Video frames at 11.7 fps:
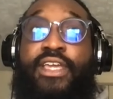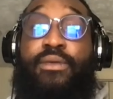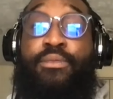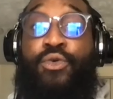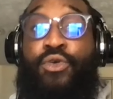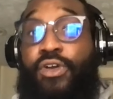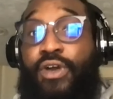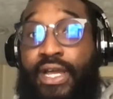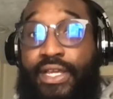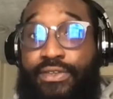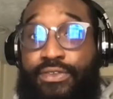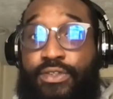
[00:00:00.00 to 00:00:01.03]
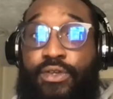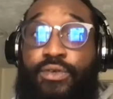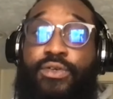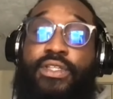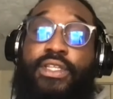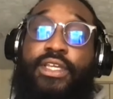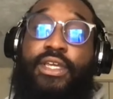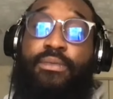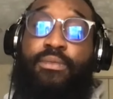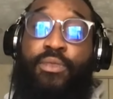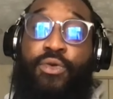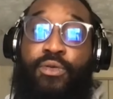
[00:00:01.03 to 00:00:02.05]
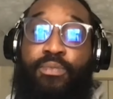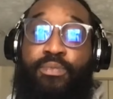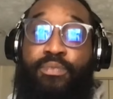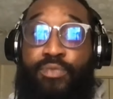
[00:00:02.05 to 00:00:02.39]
more clients. They're going to get more